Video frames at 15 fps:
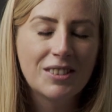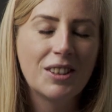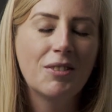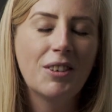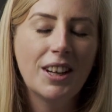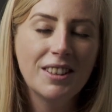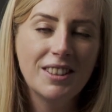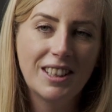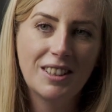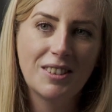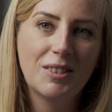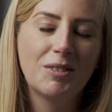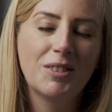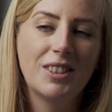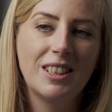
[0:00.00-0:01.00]
So the first thing
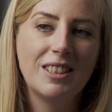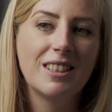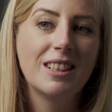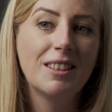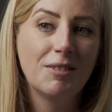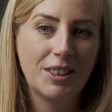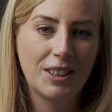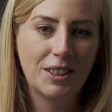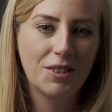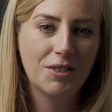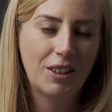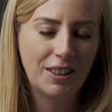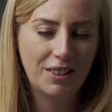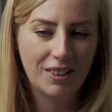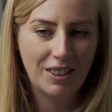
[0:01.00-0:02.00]
is obviously delivering
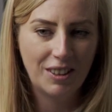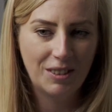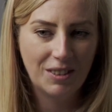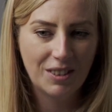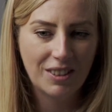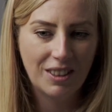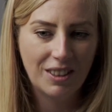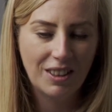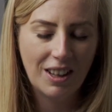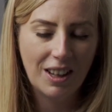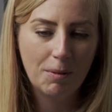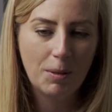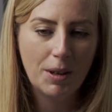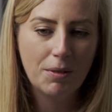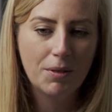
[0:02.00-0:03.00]
those fan zones,
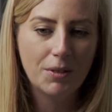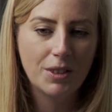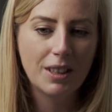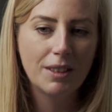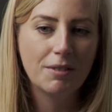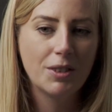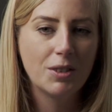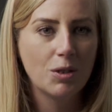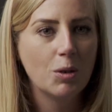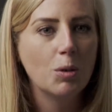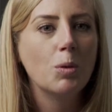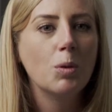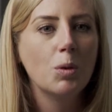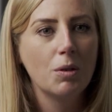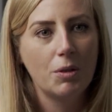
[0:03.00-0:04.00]
and we've delivered
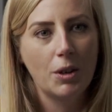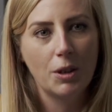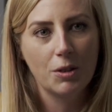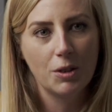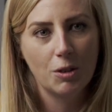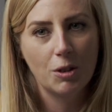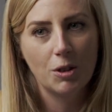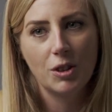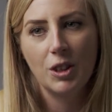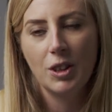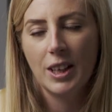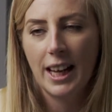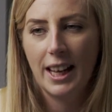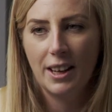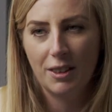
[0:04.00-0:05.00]
all of those across
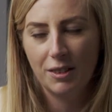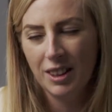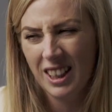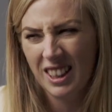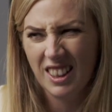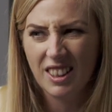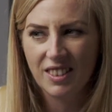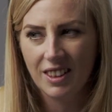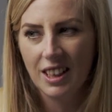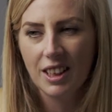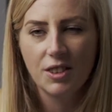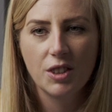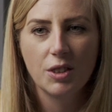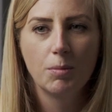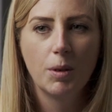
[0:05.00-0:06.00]
the UK. And I'll take the
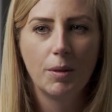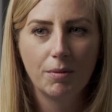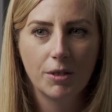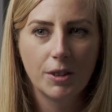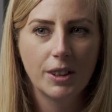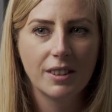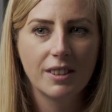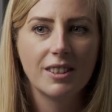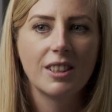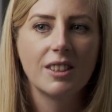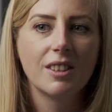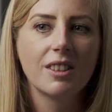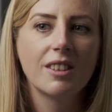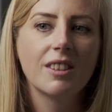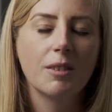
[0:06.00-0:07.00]
London one, for
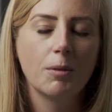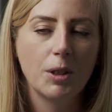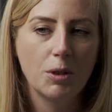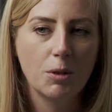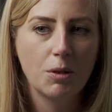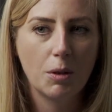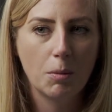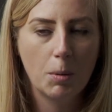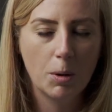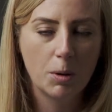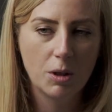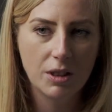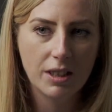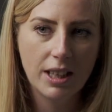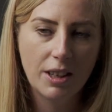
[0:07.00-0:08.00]
instance, which was at
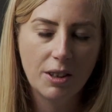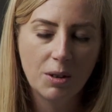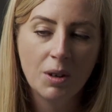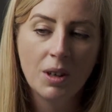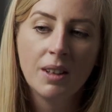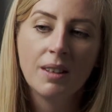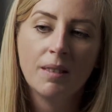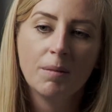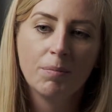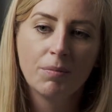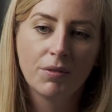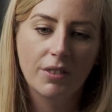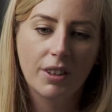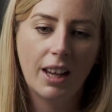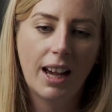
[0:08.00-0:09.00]
Potter's Hill.
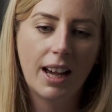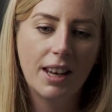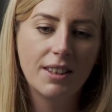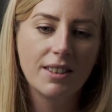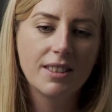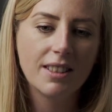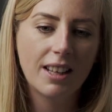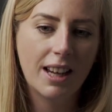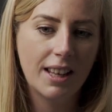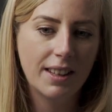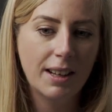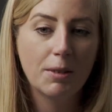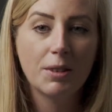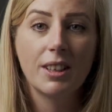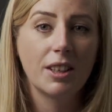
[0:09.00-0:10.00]
And
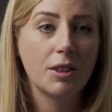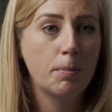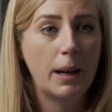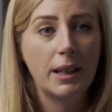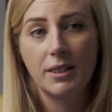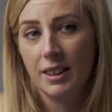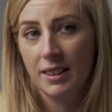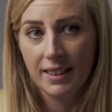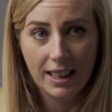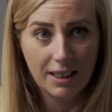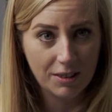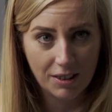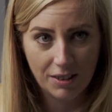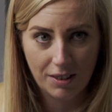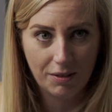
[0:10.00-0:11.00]
that was expecting
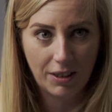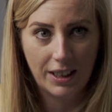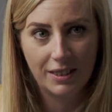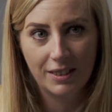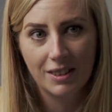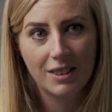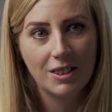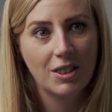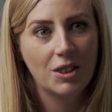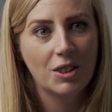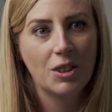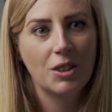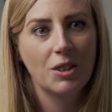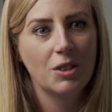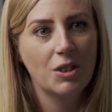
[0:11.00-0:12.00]
thousands of fans
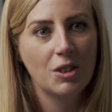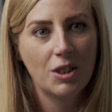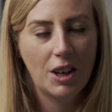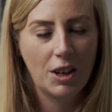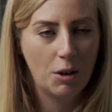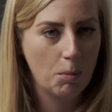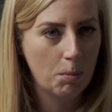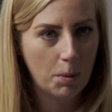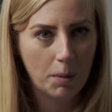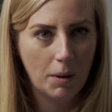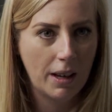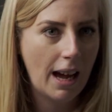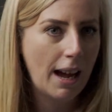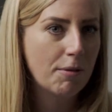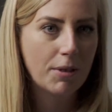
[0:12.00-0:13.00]
to turn up
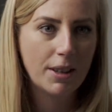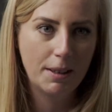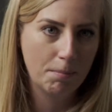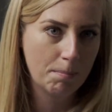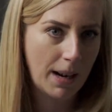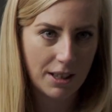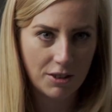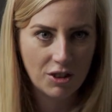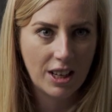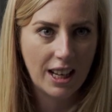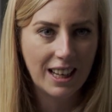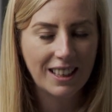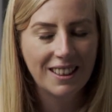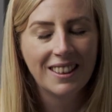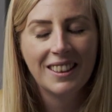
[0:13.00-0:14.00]
every match
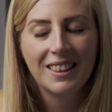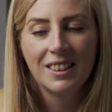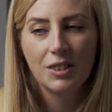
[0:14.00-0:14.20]
day